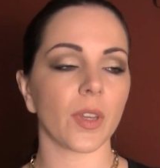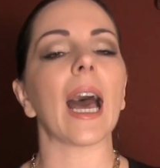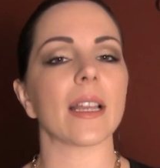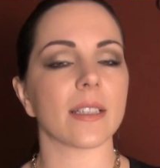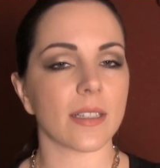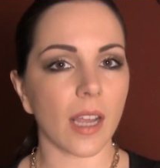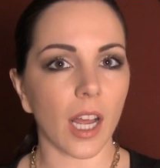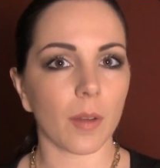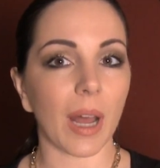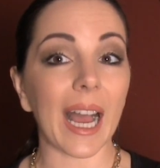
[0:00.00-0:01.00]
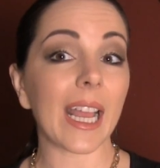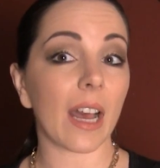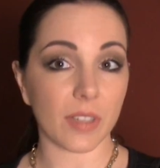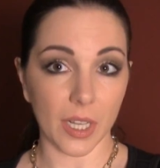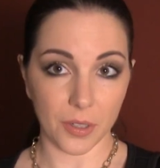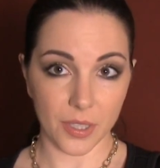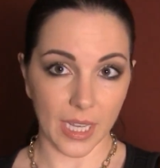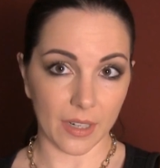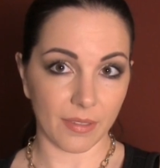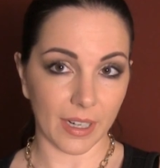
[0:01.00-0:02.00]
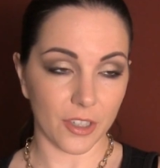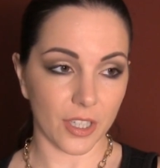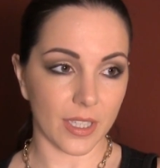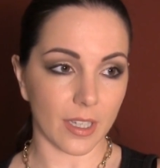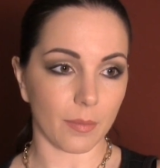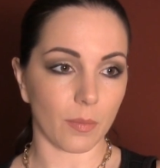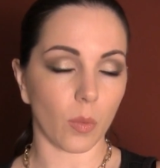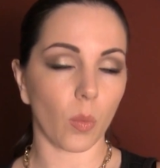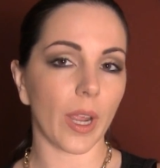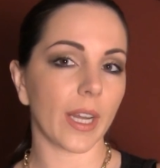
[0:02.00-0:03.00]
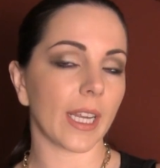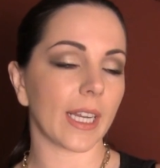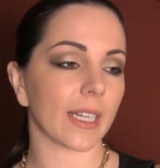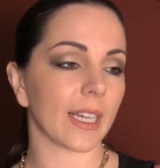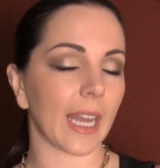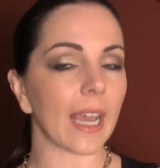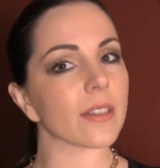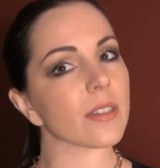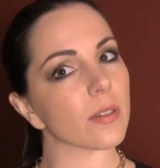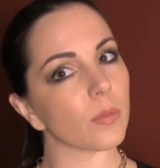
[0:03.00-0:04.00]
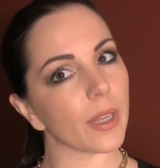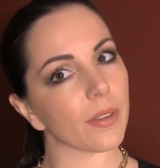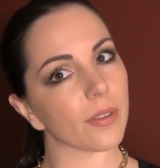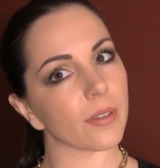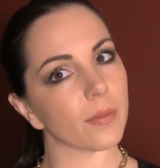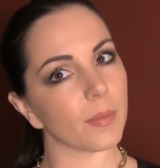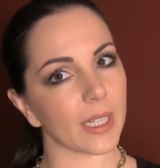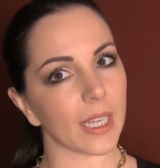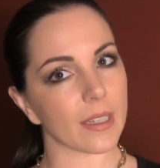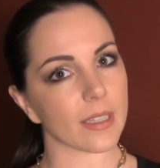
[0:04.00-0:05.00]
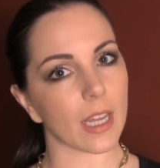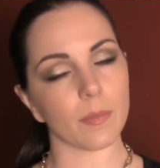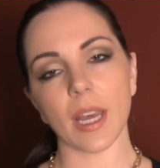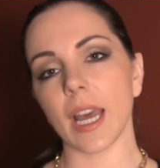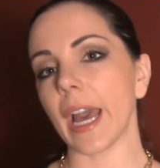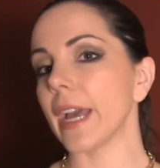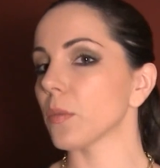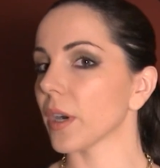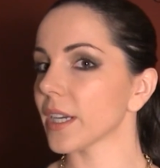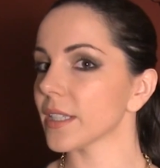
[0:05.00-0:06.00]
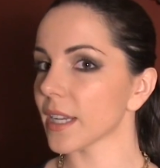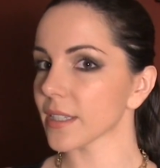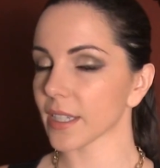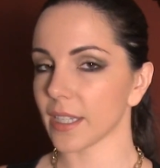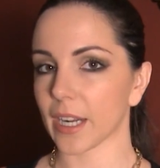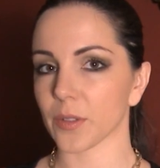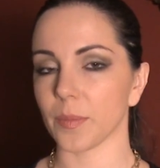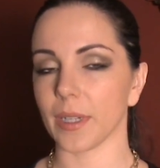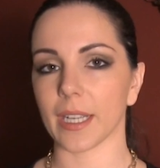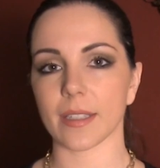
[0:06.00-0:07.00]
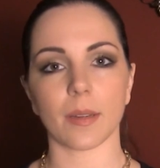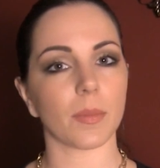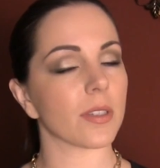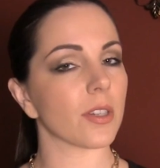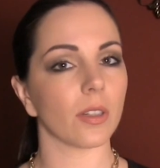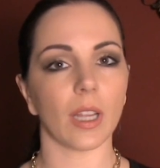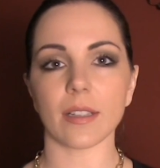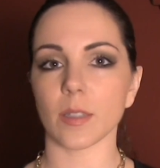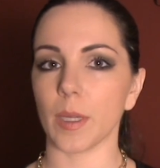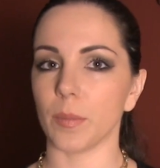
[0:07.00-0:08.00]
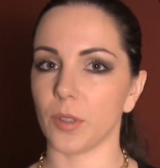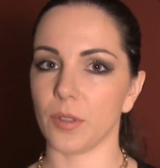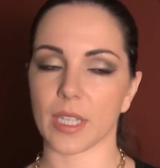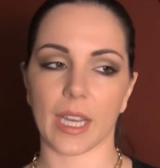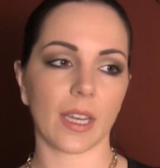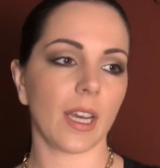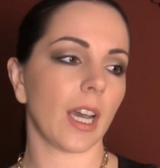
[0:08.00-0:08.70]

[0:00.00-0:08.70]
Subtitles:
As a Dom, I have to understand fetishism when it connects with BDSM and where it doesn't connect with BDSM, because there are lots of people who say,